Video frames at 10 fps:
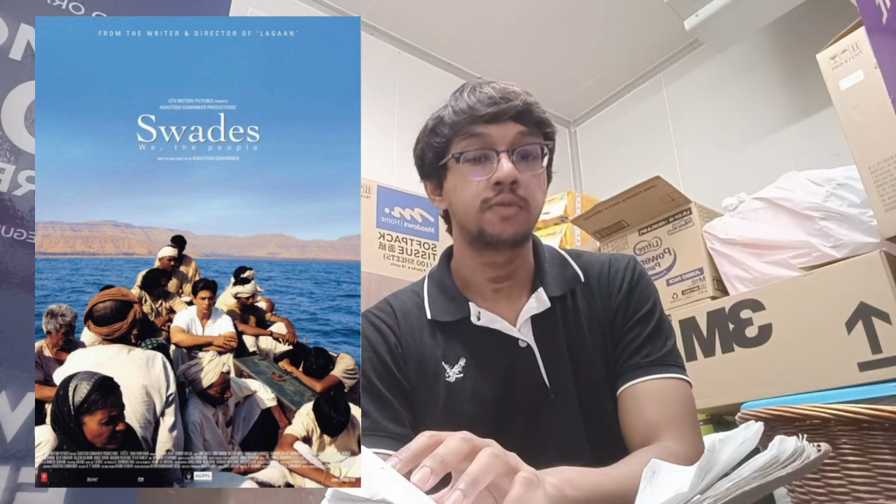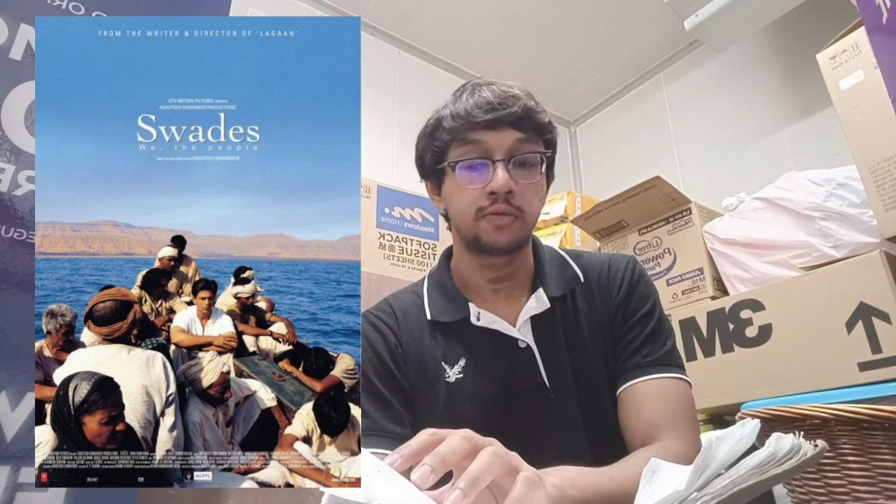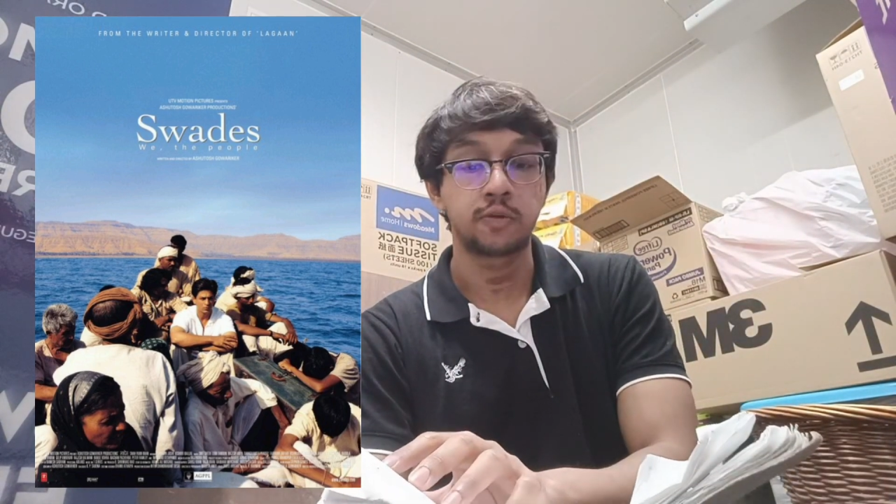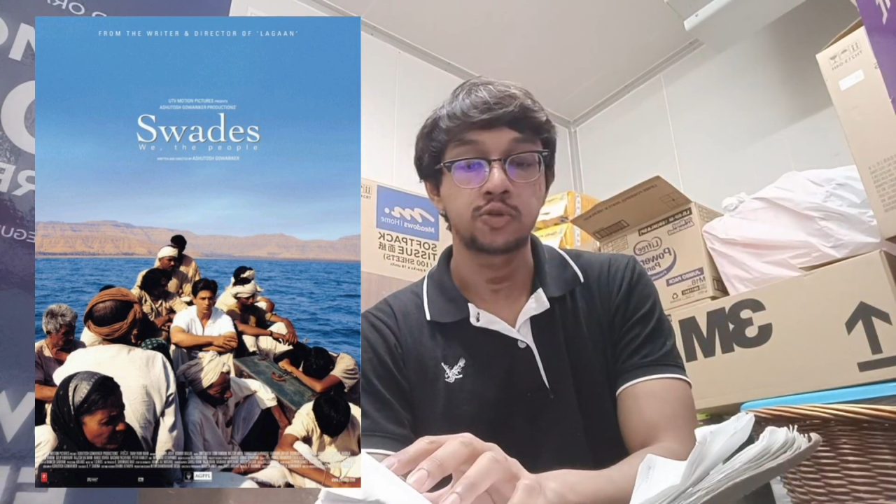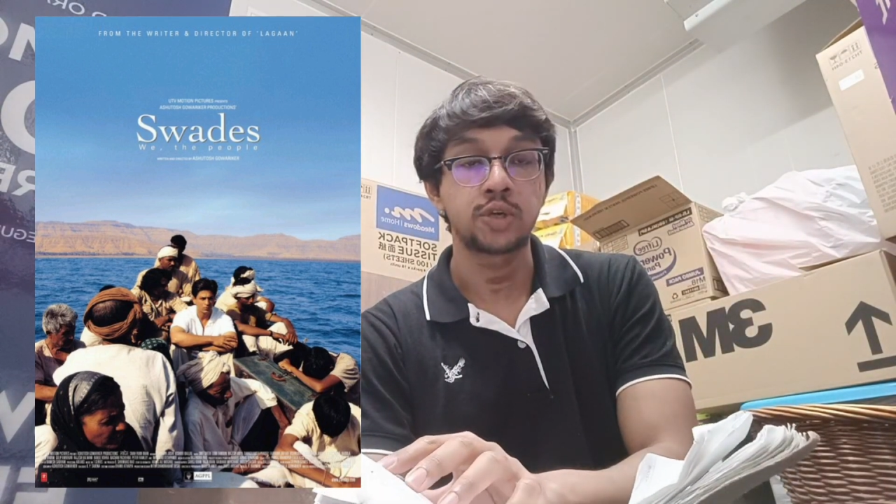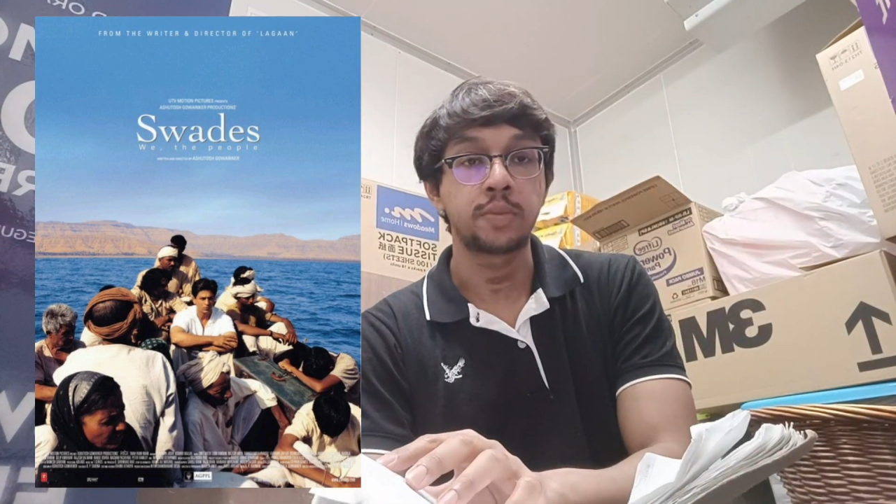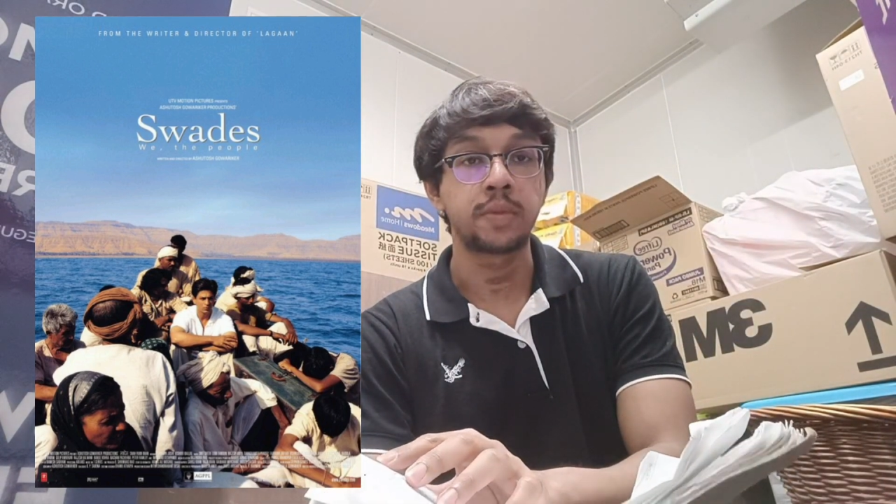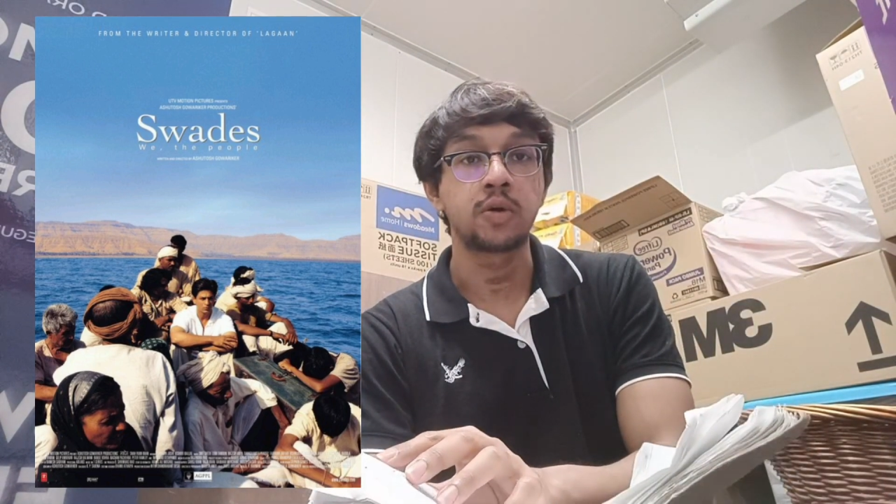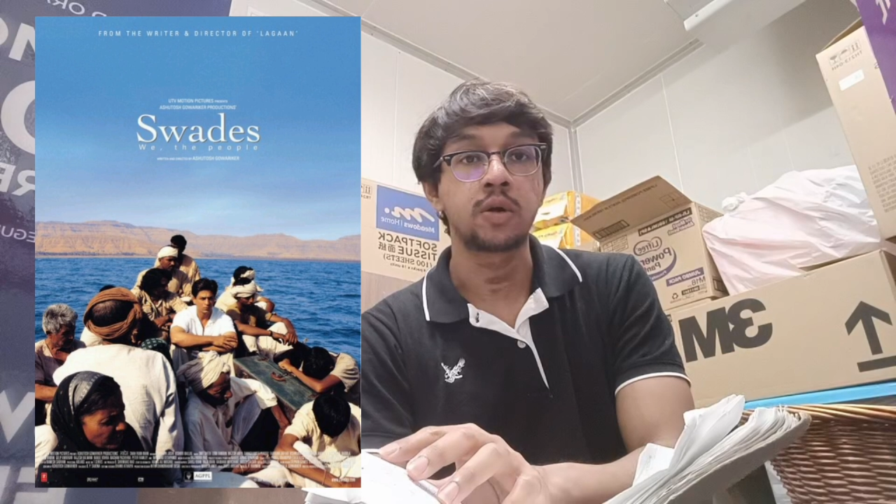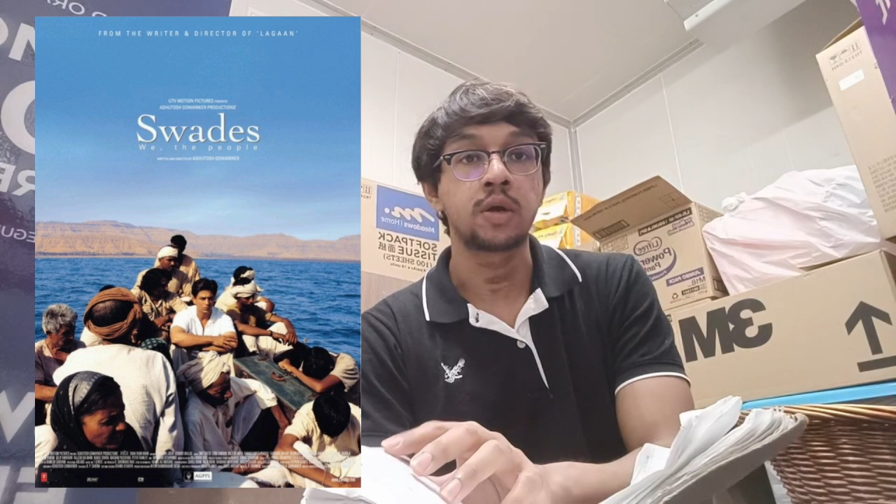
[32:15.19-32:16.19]
for
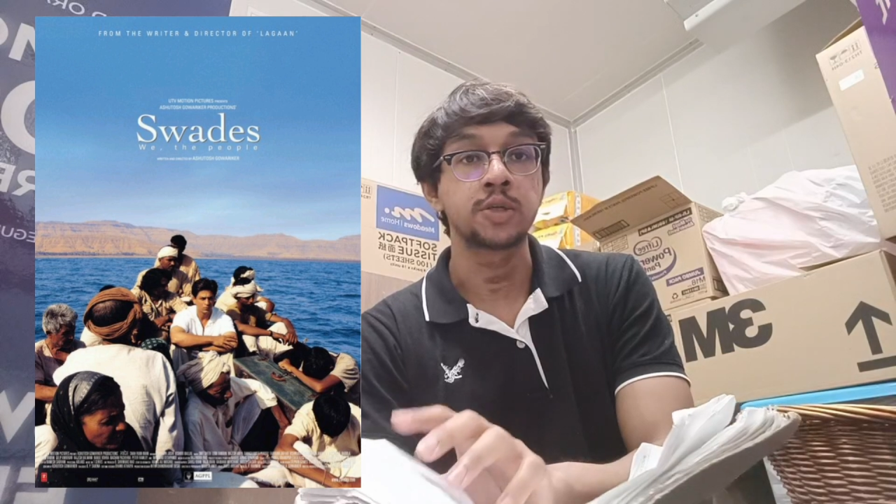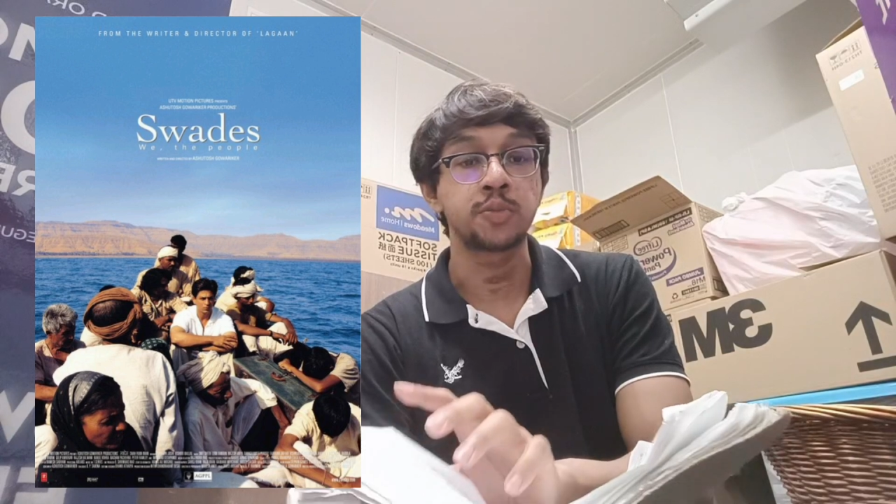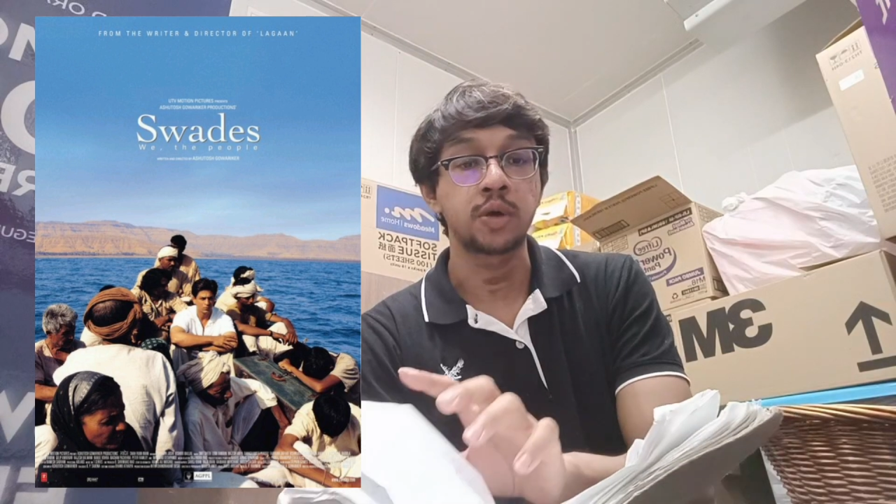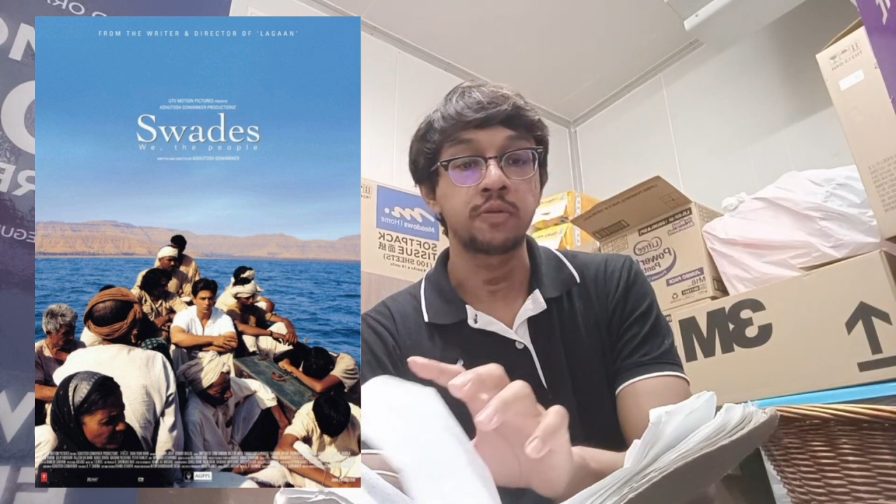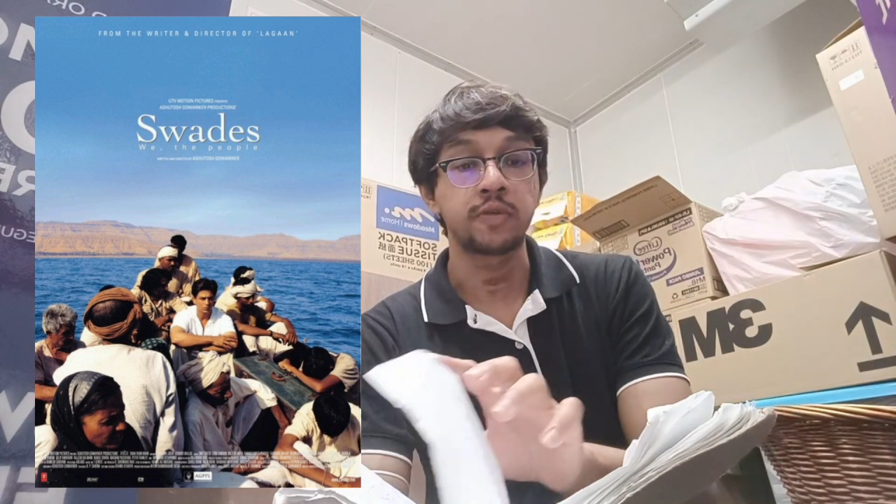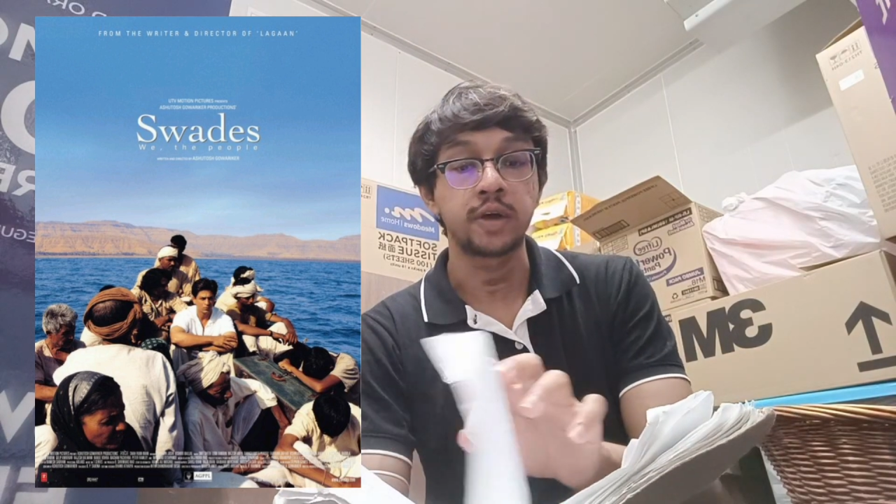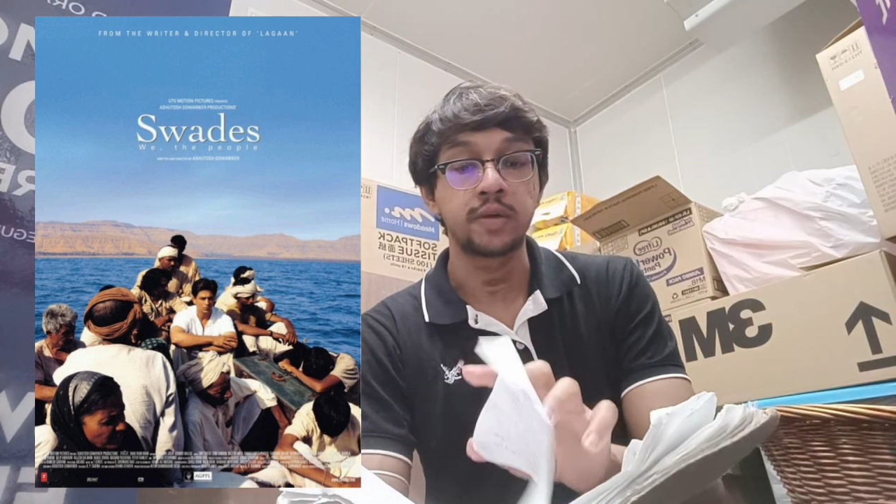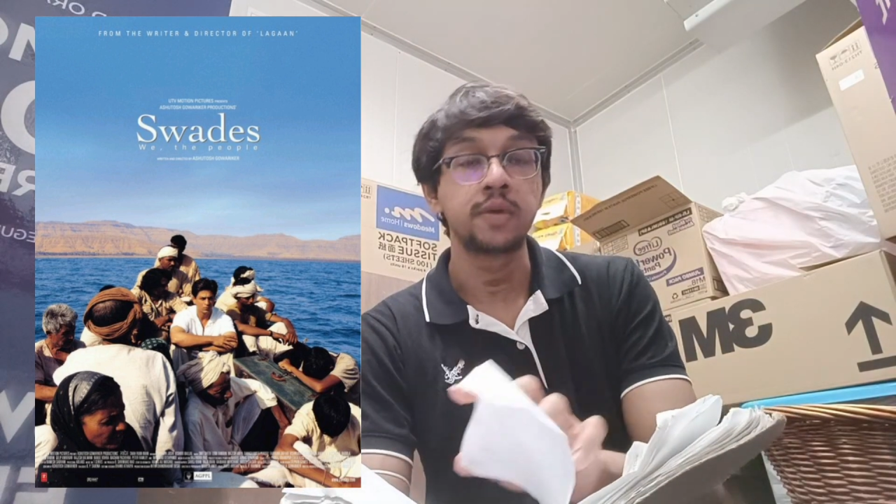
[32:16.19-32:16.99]
streaming on Spotify.